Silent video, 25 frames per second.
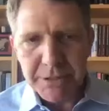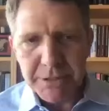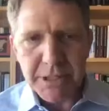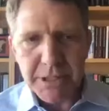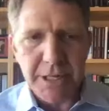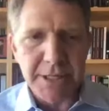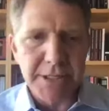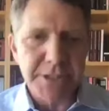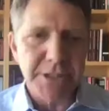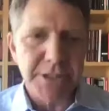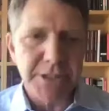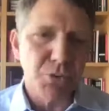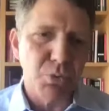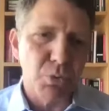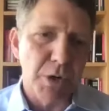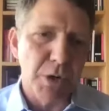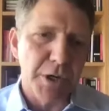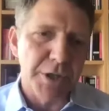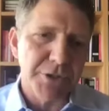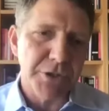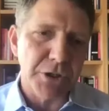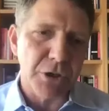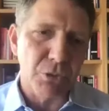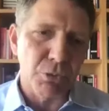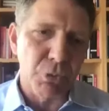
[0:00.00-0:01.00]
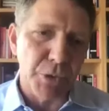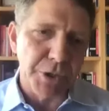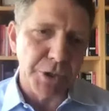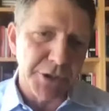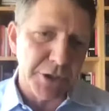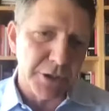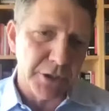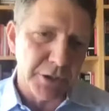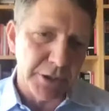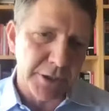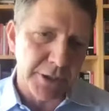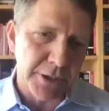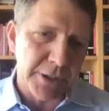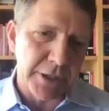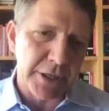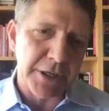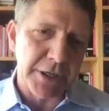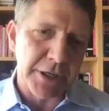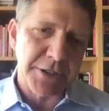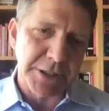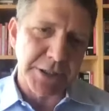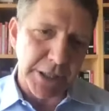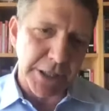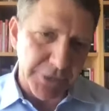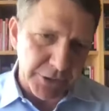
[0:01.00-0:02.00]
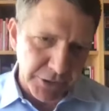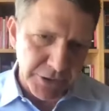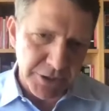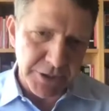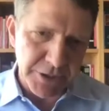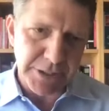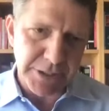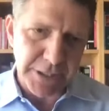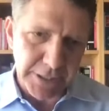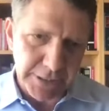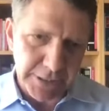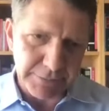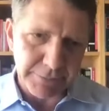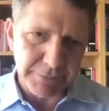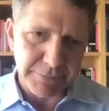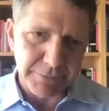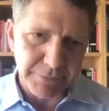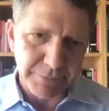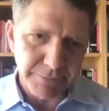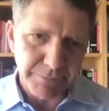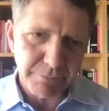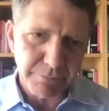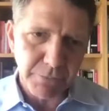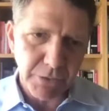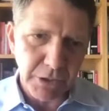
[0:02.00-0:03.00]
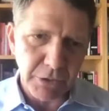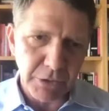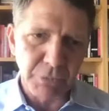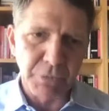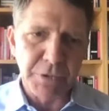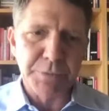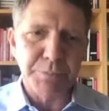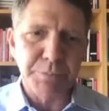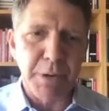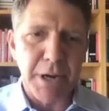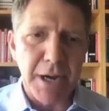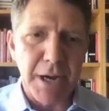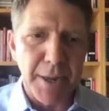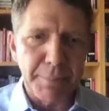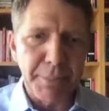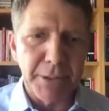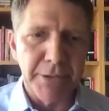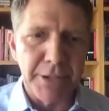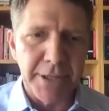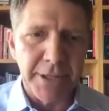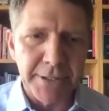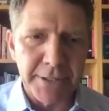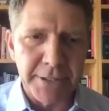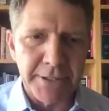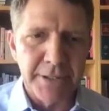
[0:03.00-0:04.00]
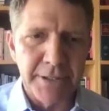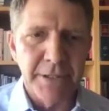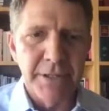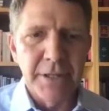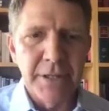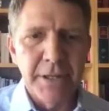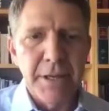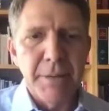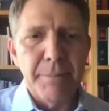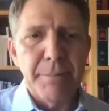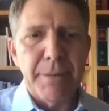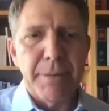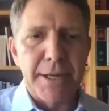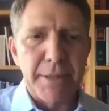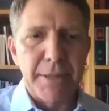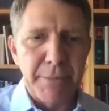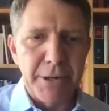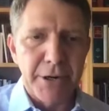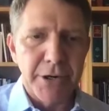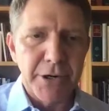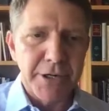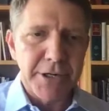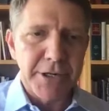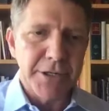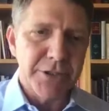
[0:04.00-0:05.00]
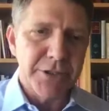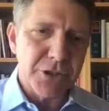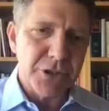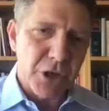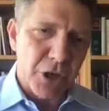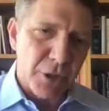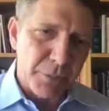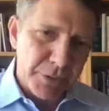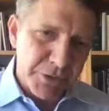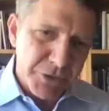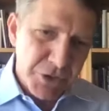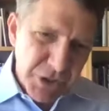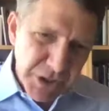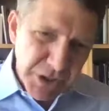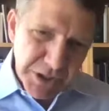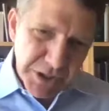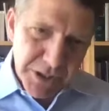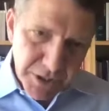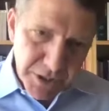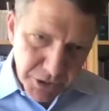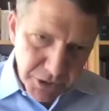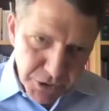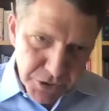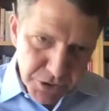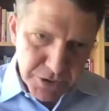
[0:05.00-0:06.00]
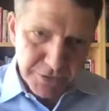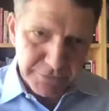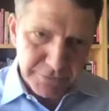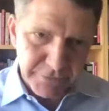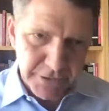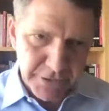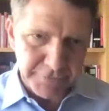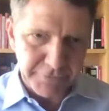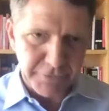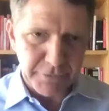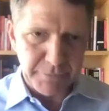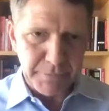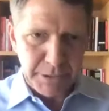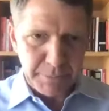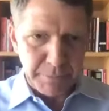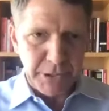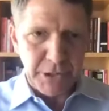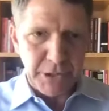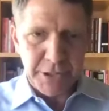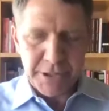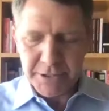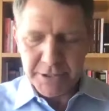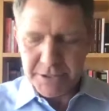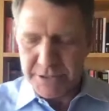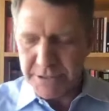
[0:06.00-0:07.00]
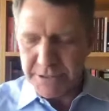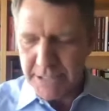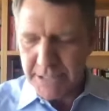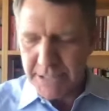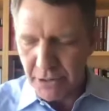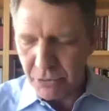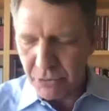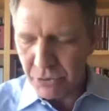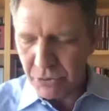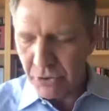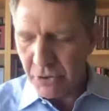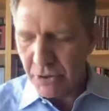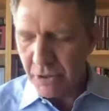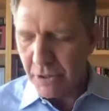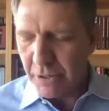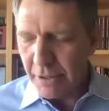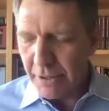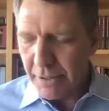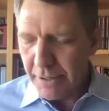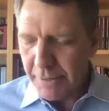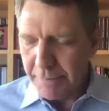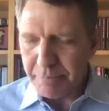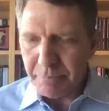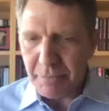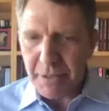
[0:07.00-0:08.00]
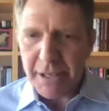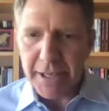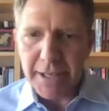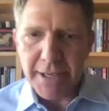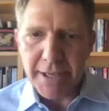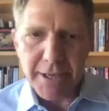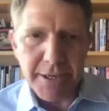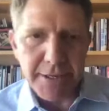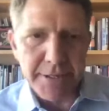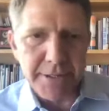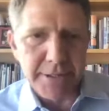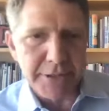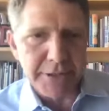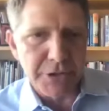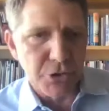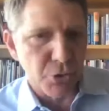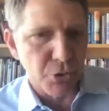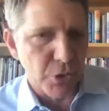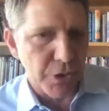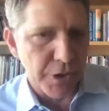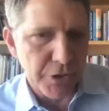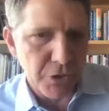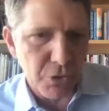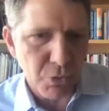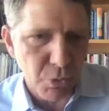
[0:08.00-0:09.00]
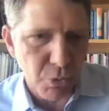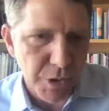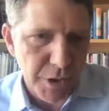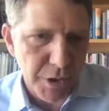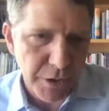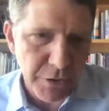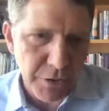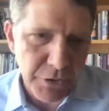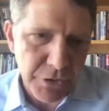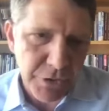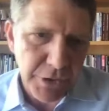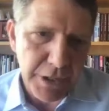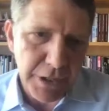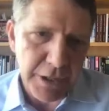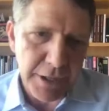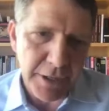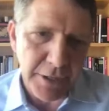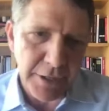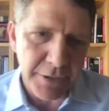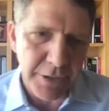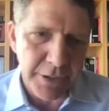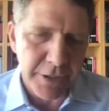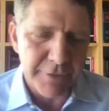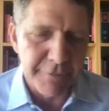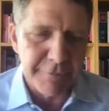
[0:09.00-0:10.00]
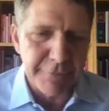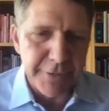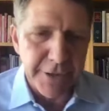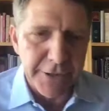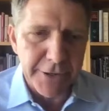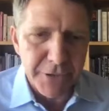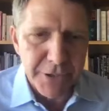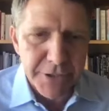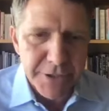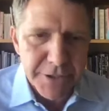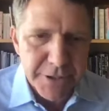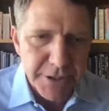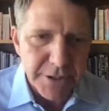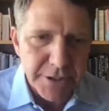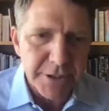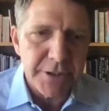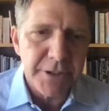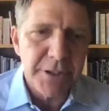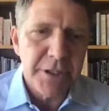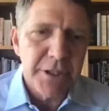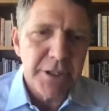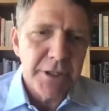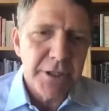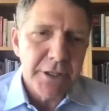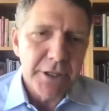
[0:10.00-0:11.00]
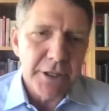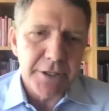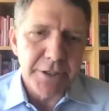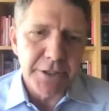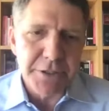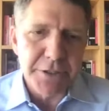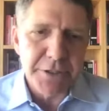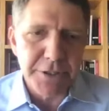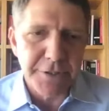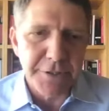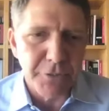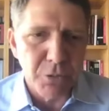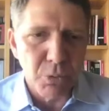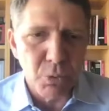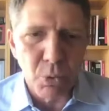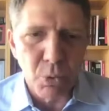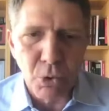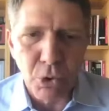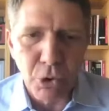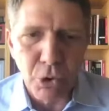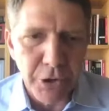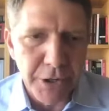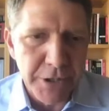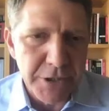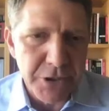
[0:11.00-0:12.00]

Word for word: Texas was originally a southern state. It was populated by Americans almost exclusively from the American South. And it joined with uh, the Confederacy in the Civil War.